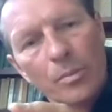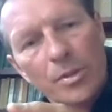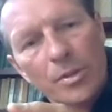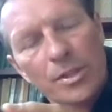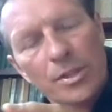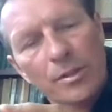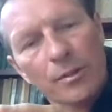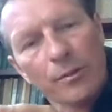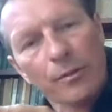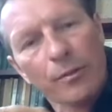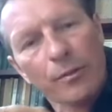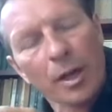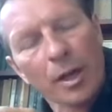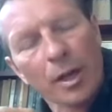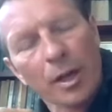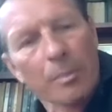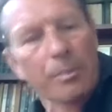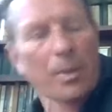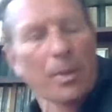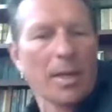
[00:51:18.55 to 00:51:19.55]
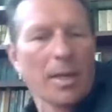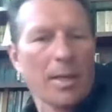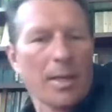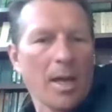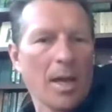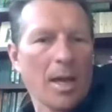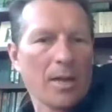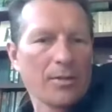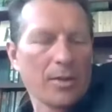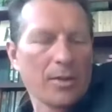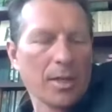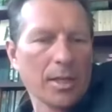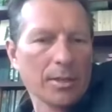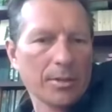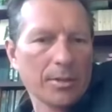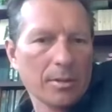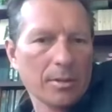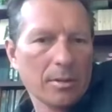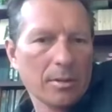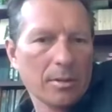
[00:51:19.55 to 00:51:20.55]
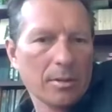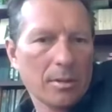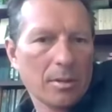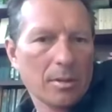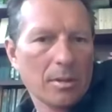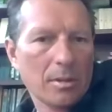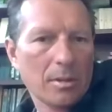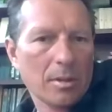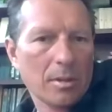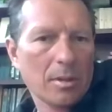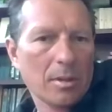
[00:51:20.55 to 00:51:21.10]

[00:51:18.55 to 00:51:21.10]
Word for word: developing an athlete. Mm-hmm.